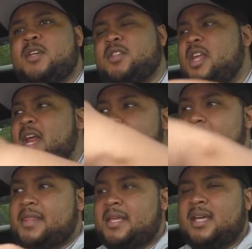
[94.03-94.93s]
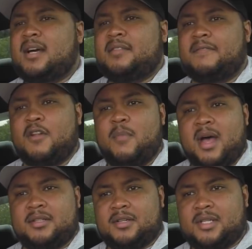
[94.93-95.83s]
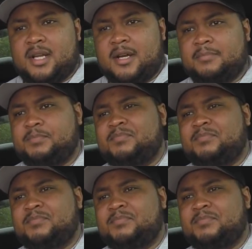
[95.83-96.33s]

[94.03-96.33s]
So then I got the Flowmaster set up.